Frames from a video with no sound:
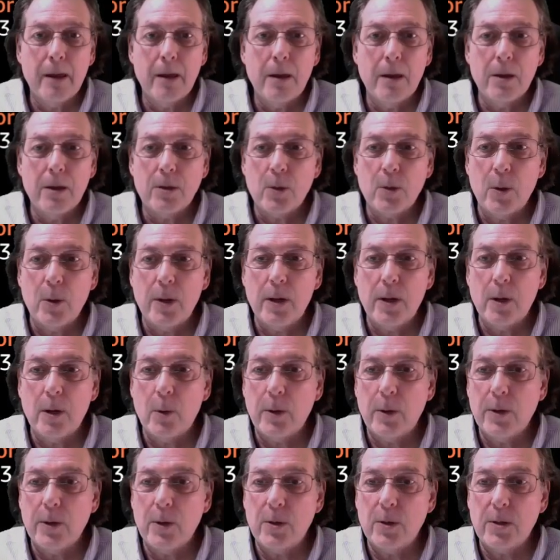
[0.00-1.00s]
So here
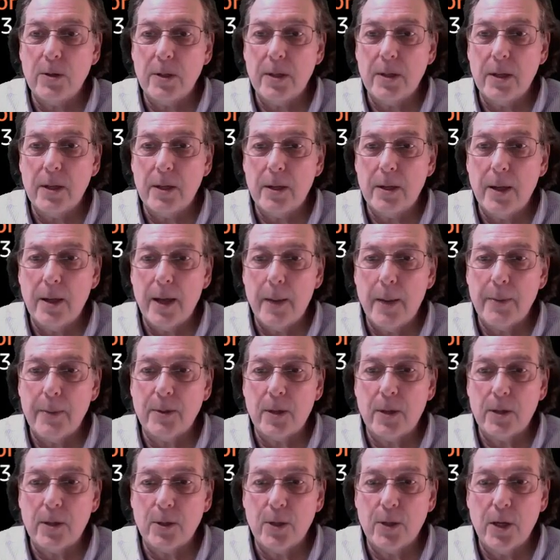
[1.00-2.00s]
we're using the
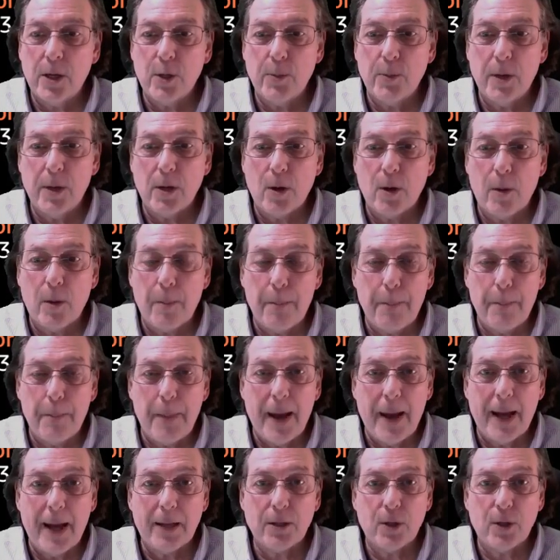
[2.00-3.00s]
Amazon SageMaker
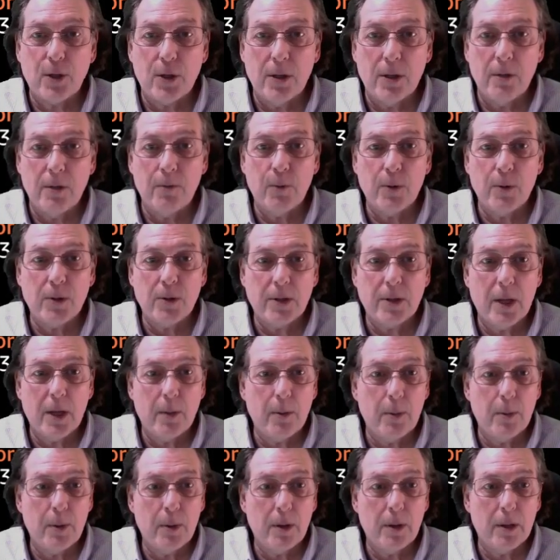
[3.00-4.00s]
batch inference
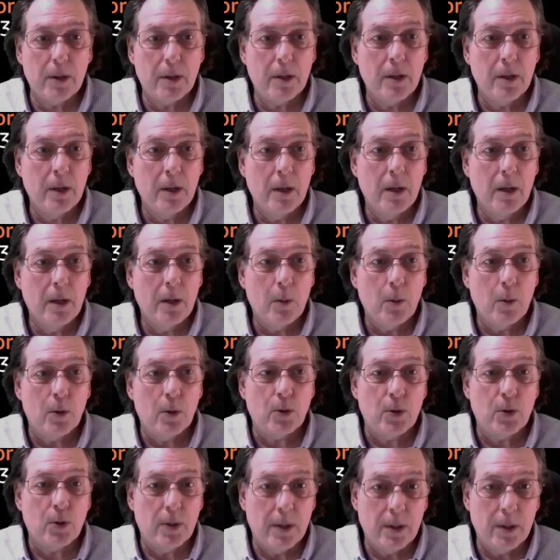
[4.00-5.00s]
capability,
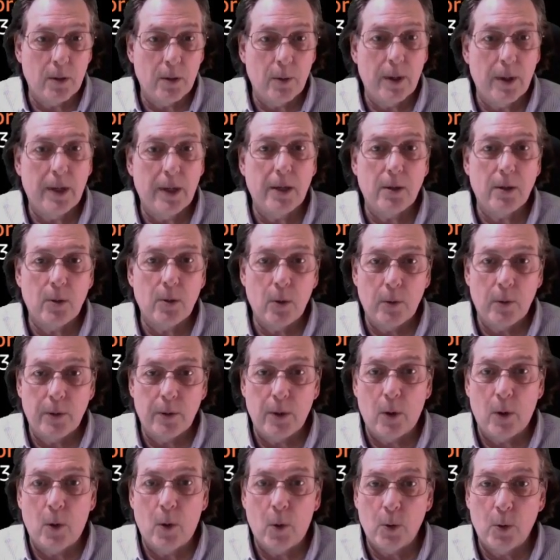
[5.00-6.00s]
which will iterate over
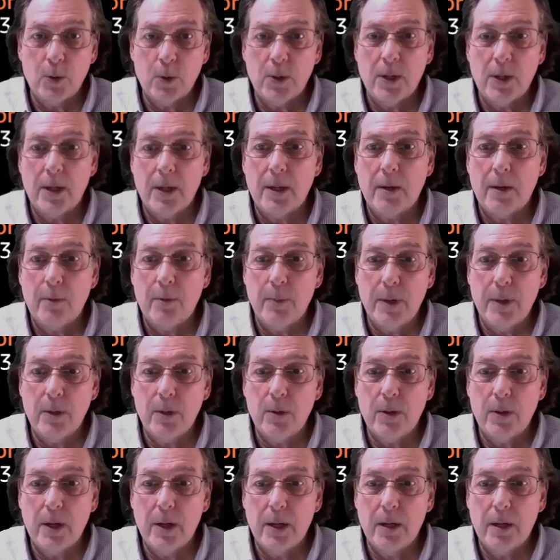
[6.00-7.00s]
the whole set of
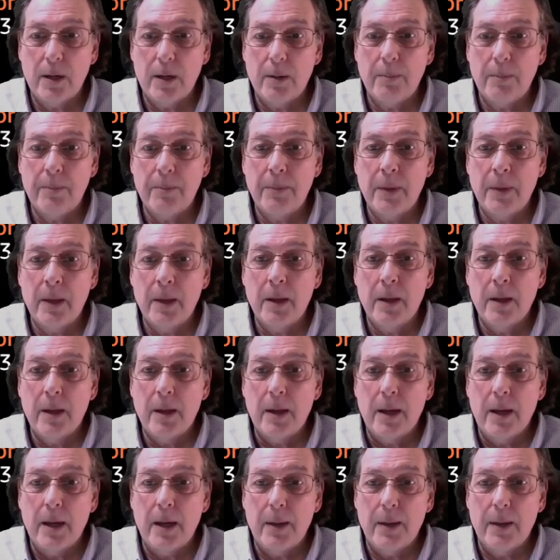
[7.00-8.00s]
meter data,
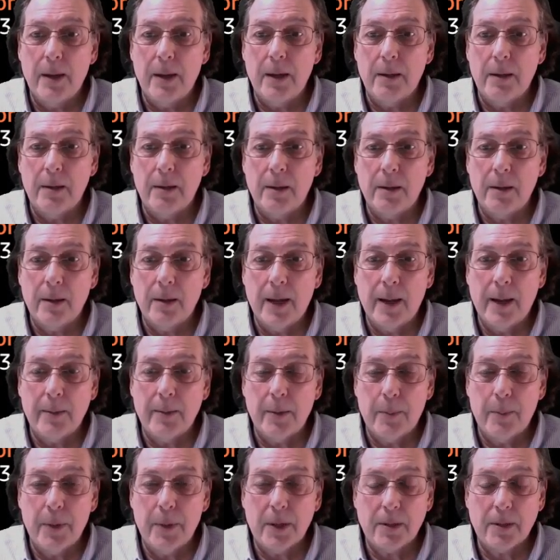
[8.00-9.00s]
and then
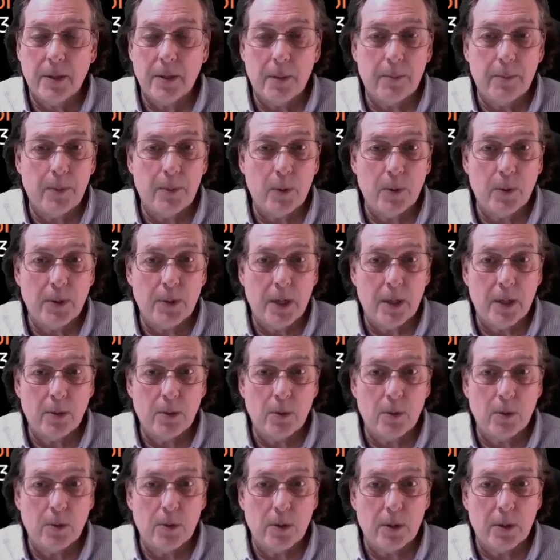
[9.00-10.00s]
Lambda picks up those
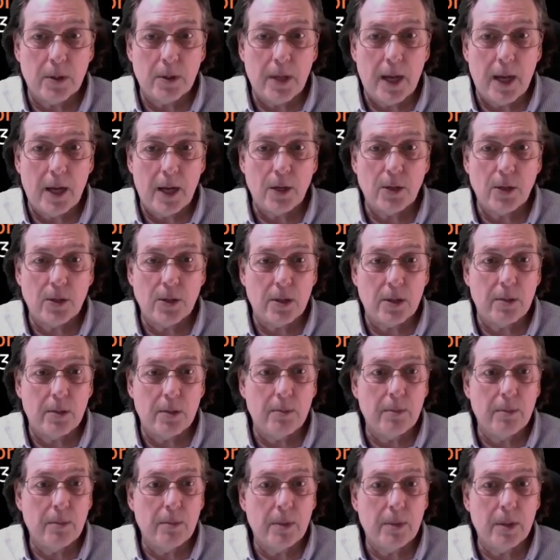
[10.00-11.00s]
answers and caches
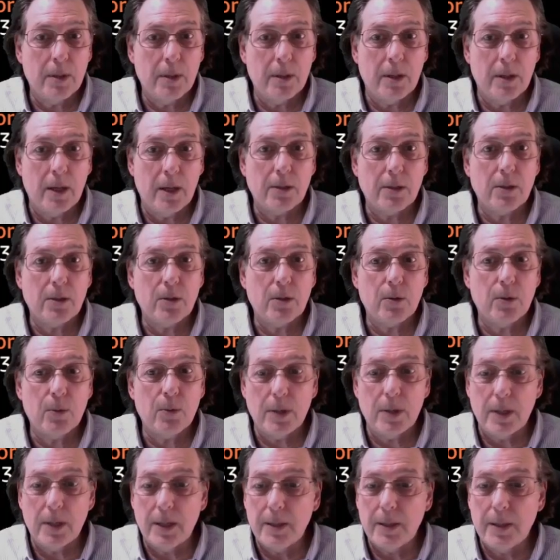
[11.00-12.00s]
them in S
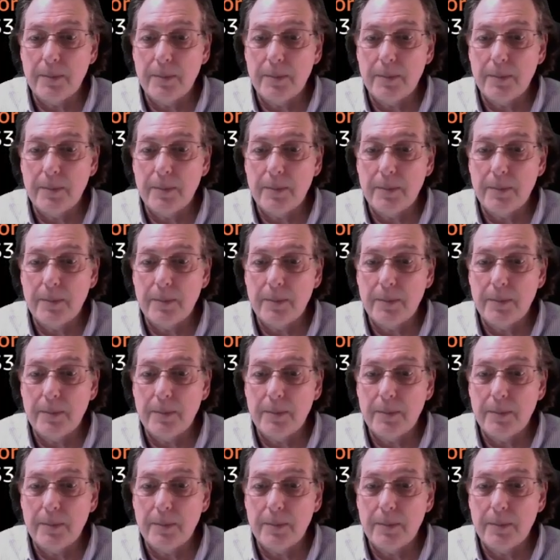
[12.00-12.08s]
three.